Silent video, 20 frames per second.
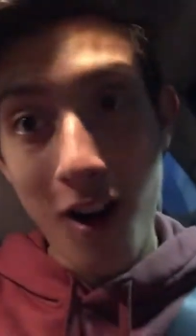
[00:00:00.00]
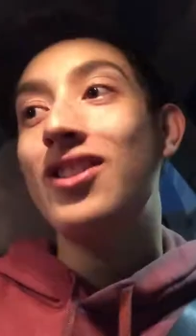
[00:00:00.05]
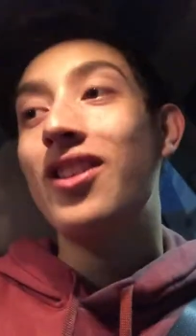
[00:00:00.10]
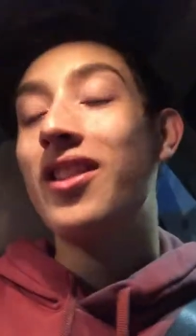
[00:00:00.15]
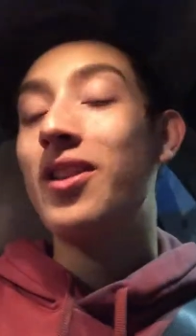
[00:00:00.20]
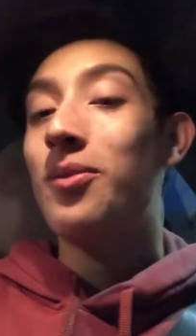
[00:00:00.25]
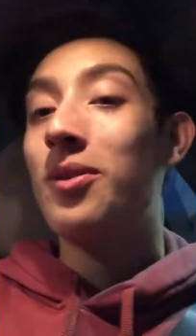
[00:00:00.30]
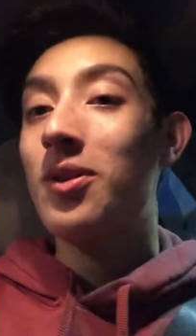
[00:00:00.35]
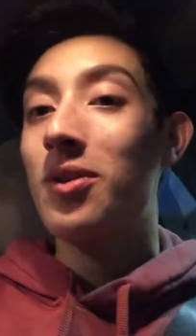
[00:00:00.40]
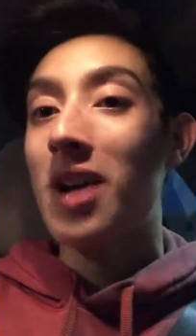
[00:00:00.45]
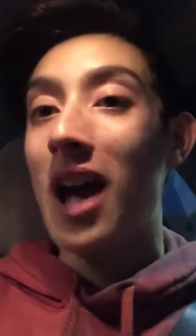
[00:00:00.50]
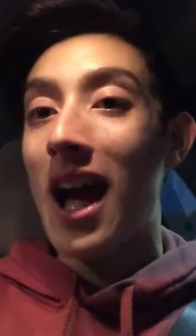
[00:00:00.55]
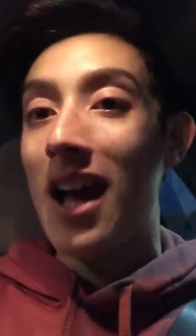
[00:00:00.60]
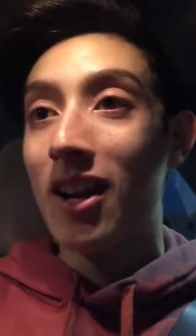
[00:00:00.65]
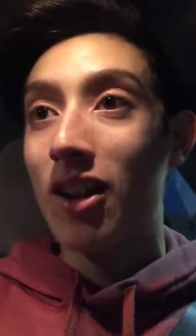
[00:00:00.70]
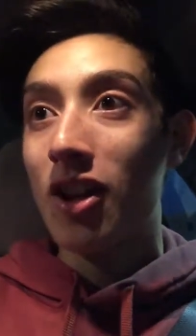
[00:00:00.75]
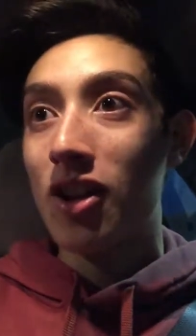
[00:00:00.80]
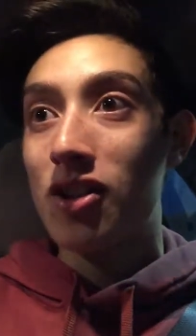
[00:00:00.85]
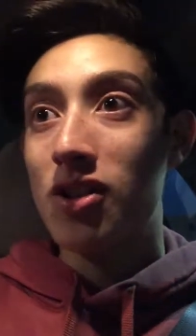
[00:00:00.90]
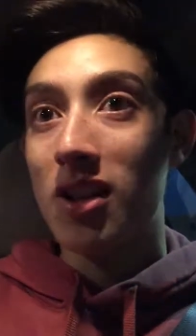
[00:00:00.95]
So then we had
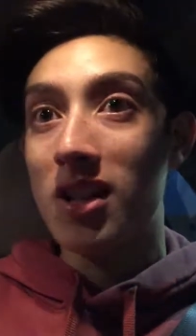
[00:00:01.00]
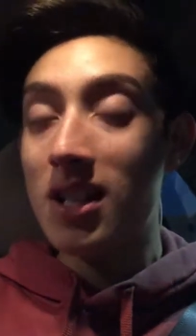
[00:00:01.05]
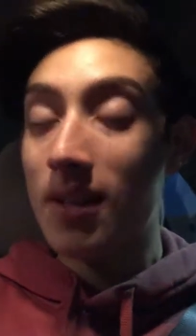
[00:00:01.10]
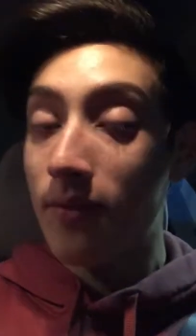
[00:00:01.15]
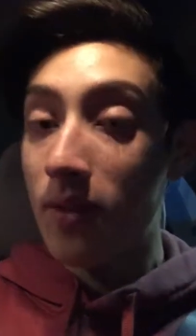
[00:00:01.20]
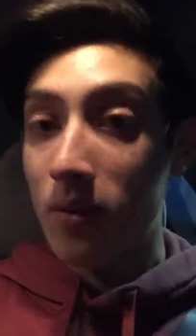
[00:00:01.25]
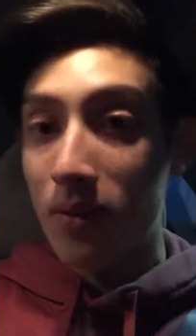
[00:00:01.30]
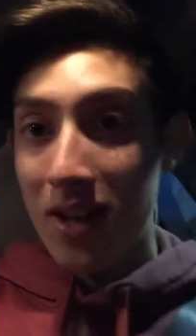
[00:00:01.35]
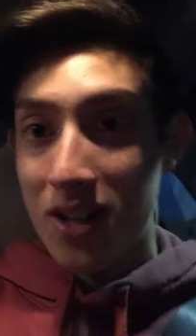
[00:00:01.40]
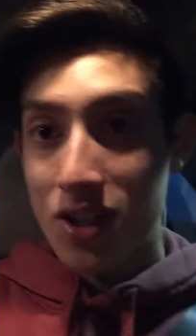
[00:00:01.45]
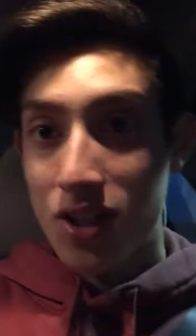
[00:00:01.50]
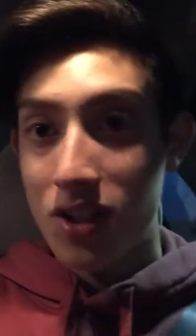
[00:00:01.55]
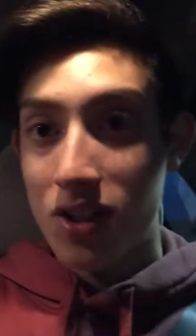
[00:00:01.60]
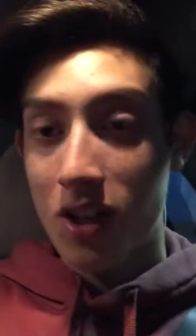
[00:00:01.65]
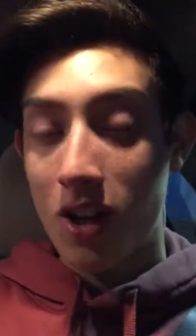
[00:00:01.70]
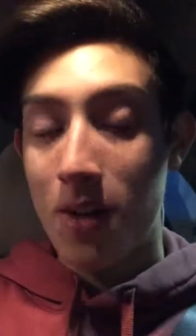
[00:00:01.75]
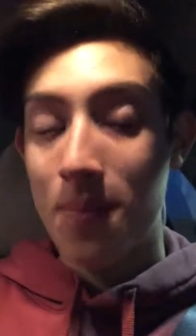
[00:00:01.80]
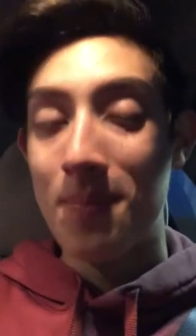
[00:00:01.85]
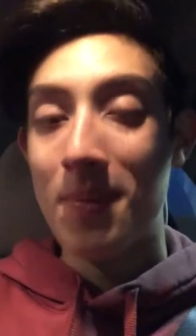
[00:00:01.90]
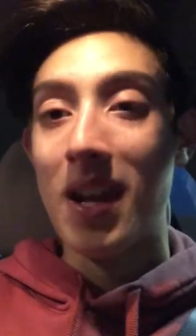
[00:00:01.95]
to go to a different
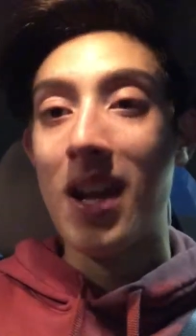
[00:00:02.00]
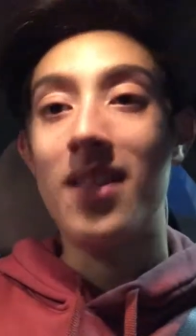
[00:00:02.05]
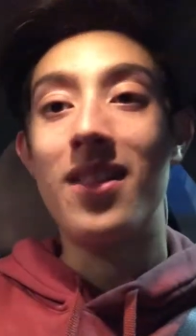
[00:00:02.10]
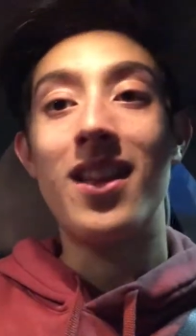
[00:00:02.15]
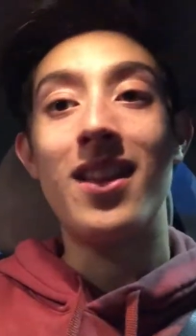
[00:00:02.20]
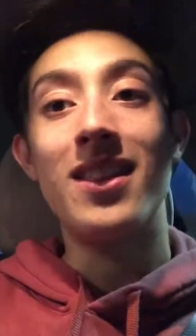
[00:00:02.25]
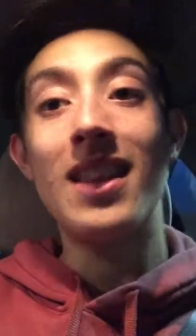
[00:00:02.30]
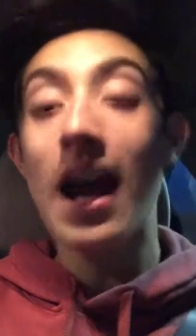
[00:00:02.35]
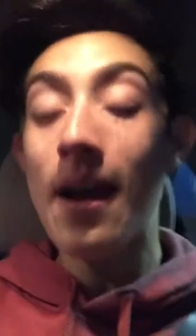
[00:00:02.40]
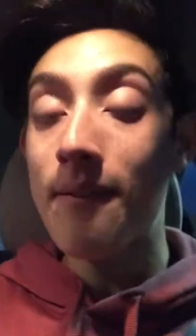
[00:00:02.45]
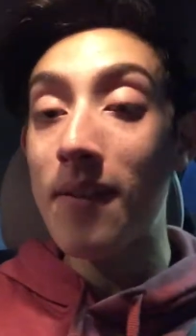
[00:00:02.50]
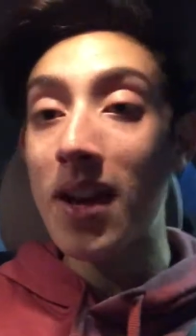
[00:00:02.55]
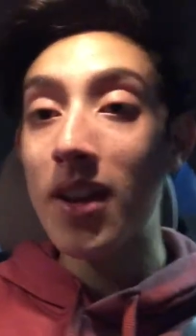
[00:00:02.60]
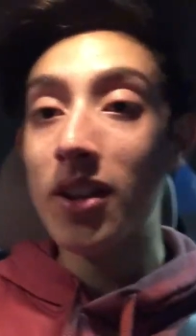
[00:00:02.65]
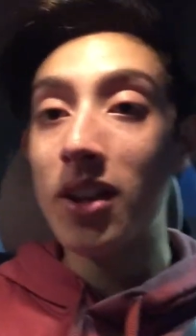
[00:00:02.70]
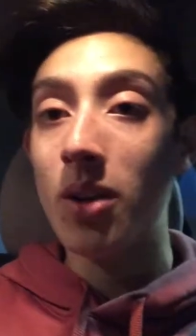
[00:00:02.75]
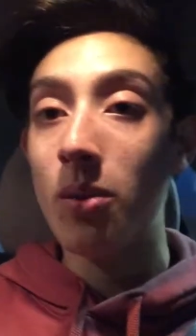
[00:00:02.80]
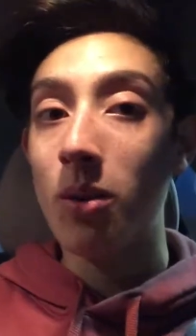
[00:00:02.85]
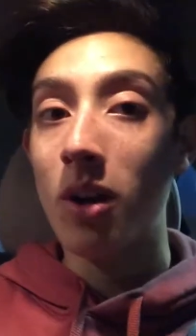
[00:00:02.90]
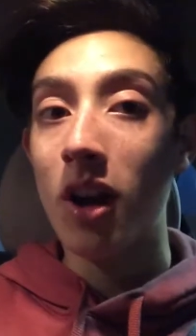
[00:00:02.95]
register and then that
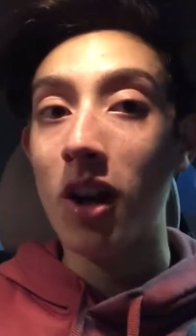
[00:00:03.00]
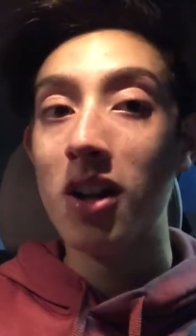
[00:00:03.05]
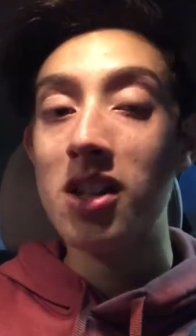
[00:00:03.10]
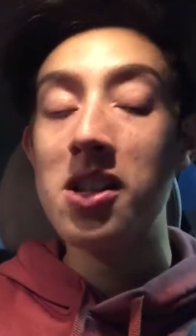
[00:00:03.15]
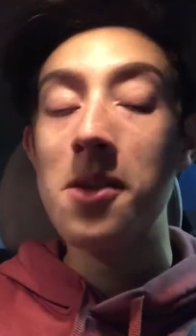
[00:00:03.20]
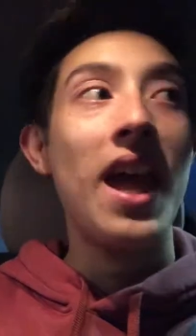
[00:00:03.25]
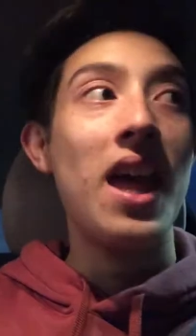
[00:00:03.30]
finally worked.